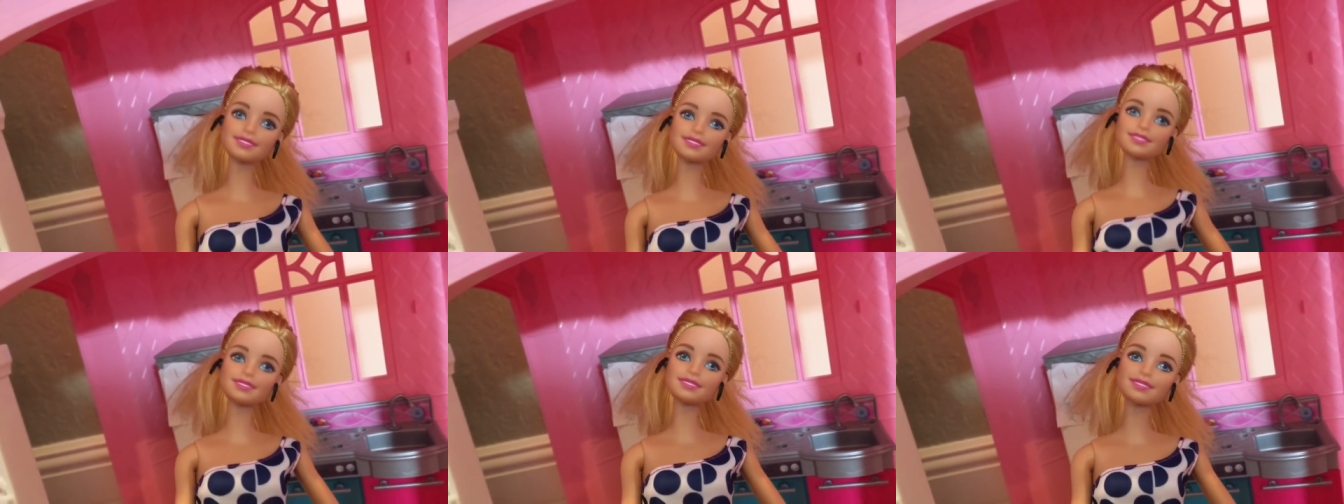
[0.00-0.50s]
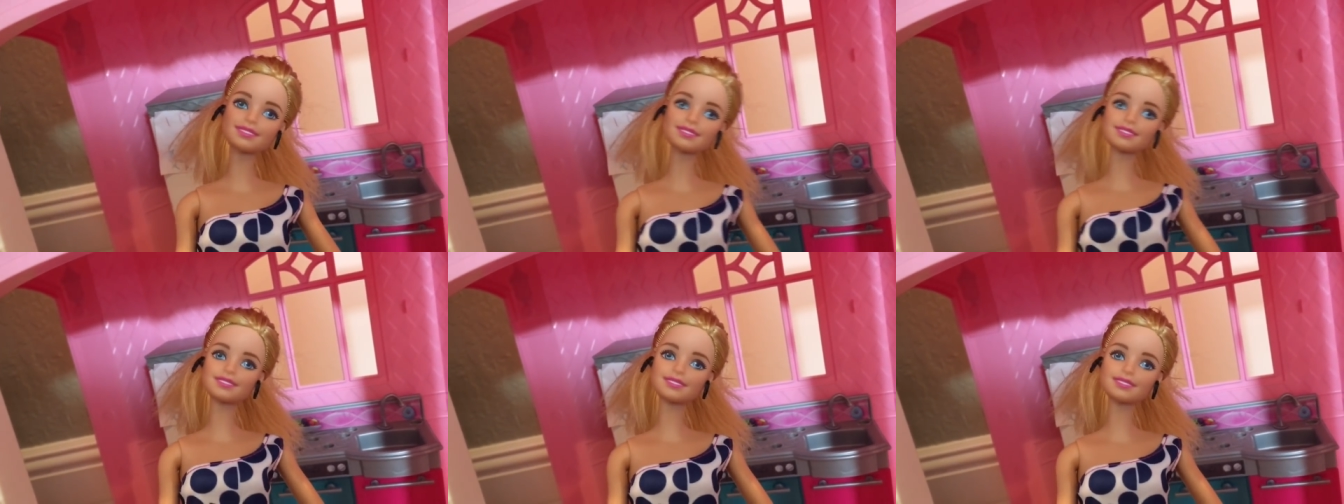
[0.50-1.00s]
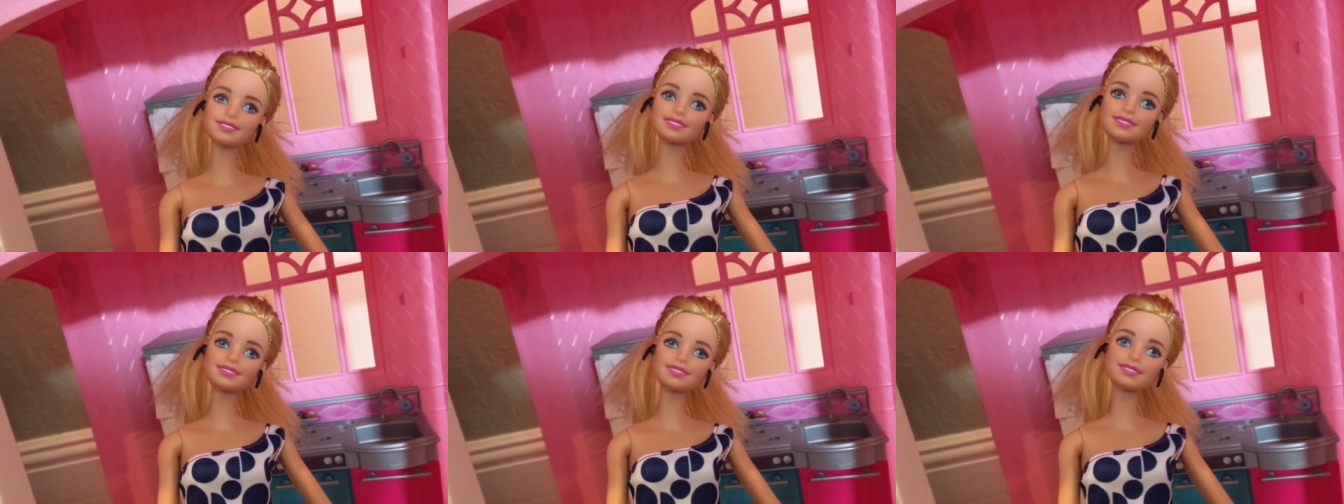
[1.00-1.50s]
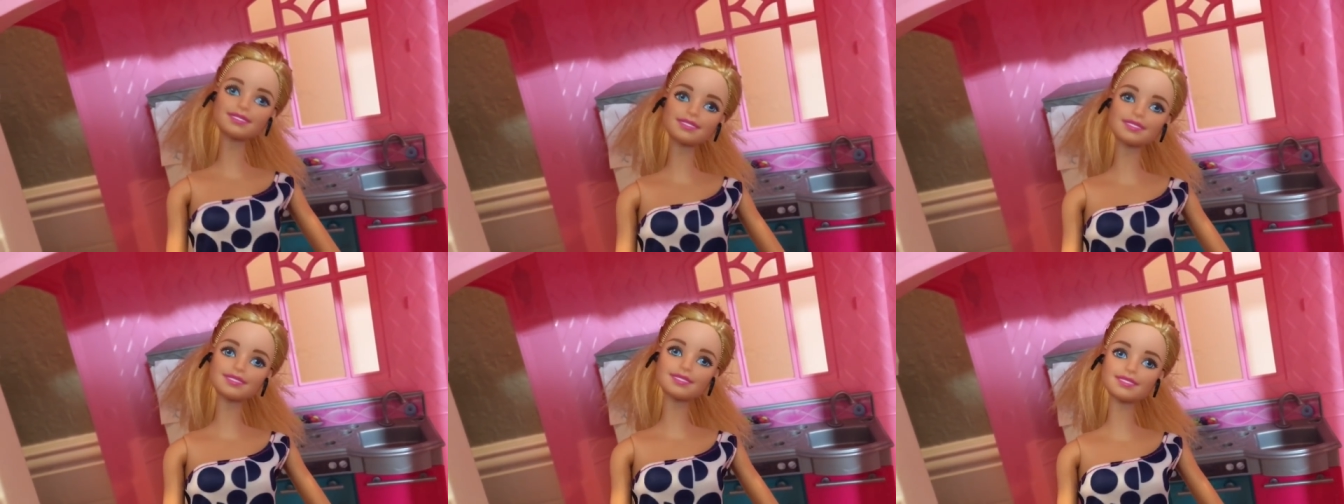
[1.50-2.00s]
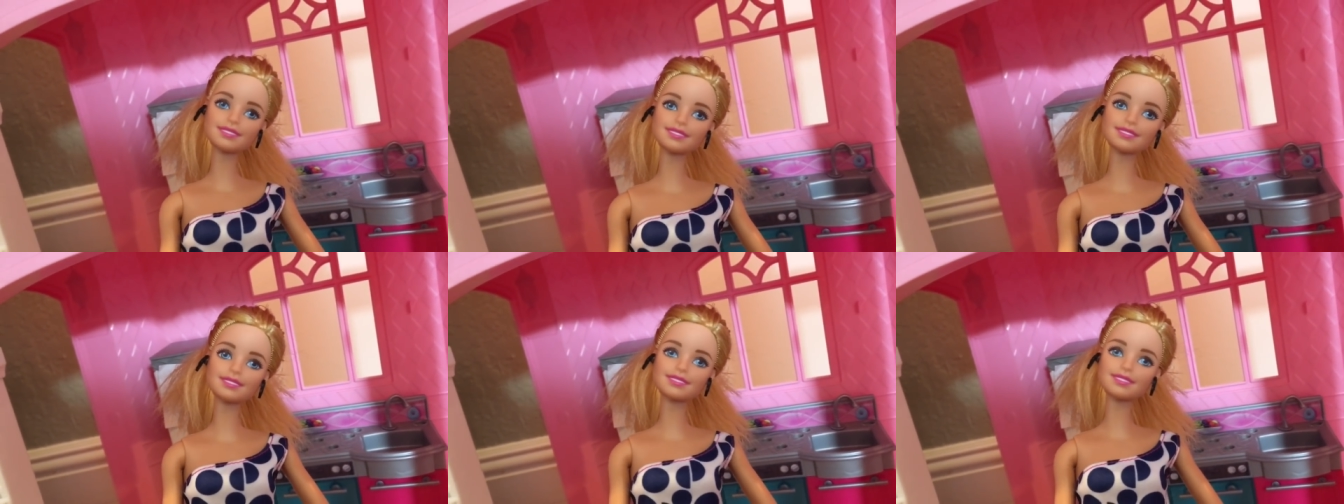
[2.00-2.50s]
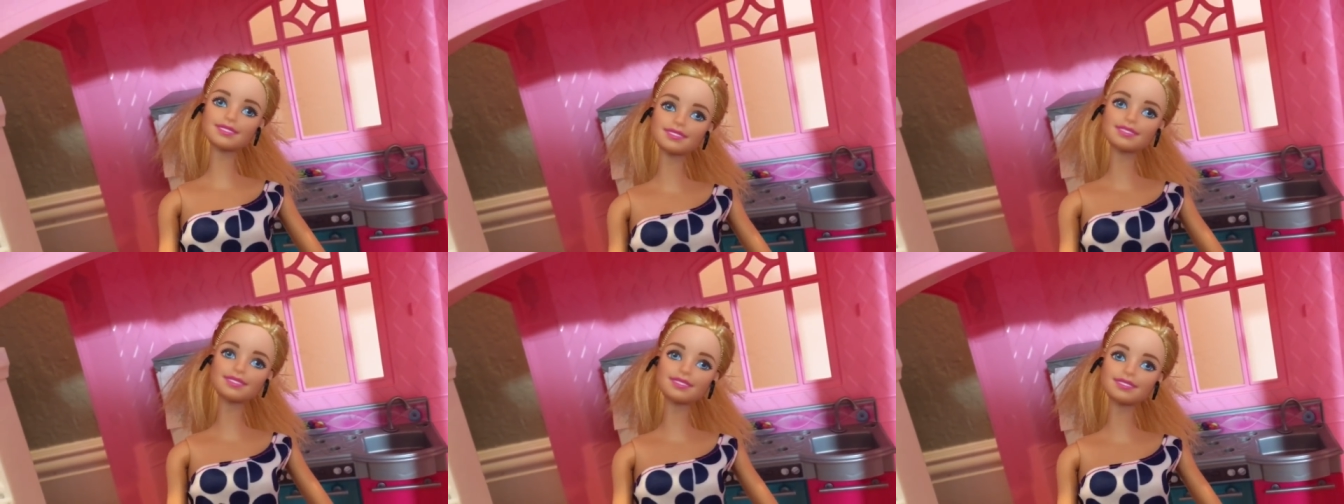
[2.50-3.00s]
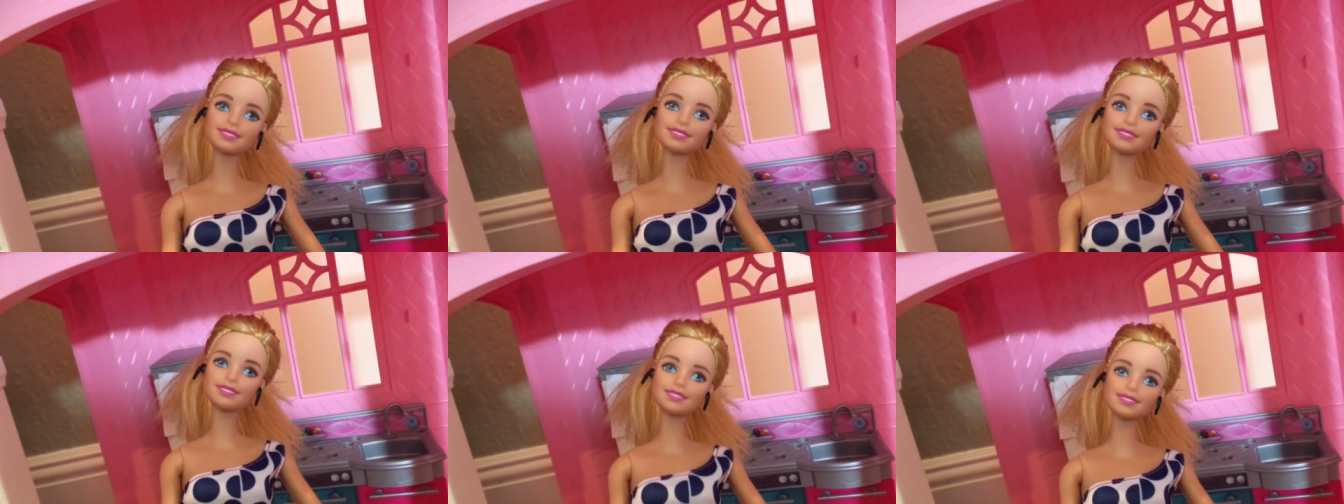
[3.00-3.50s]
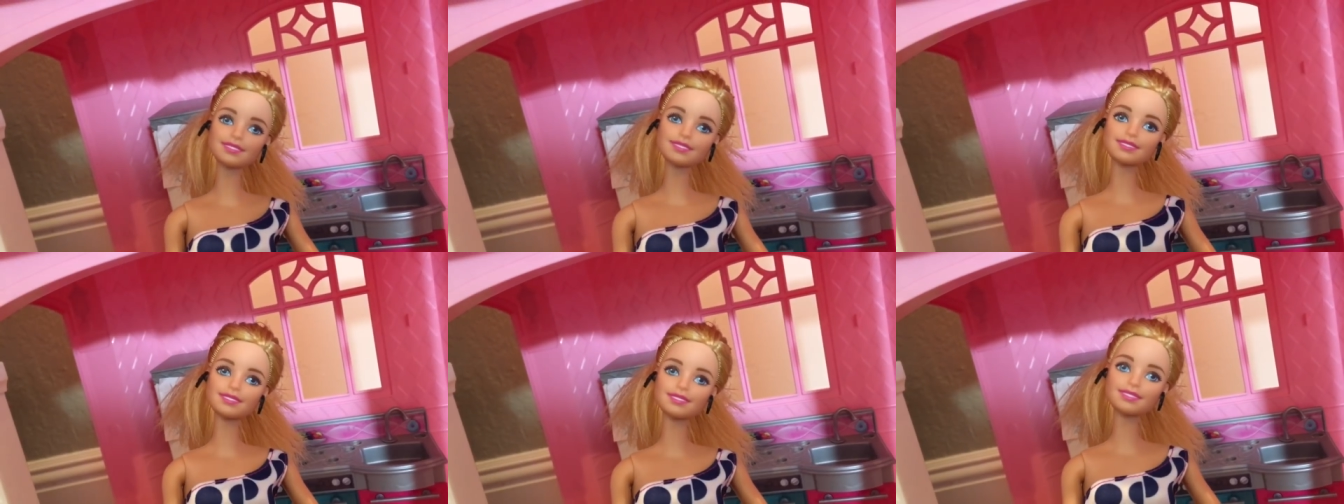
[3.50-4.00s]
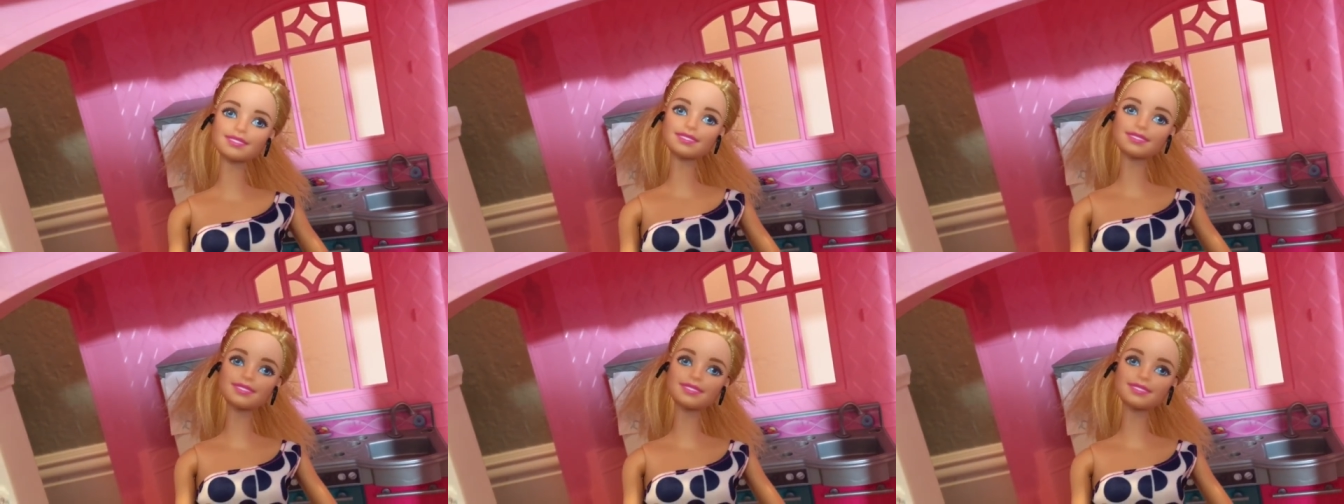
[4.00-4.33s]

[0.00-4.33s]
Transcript: I failed Skipper and Stacy because I told them they were going to have a little sister in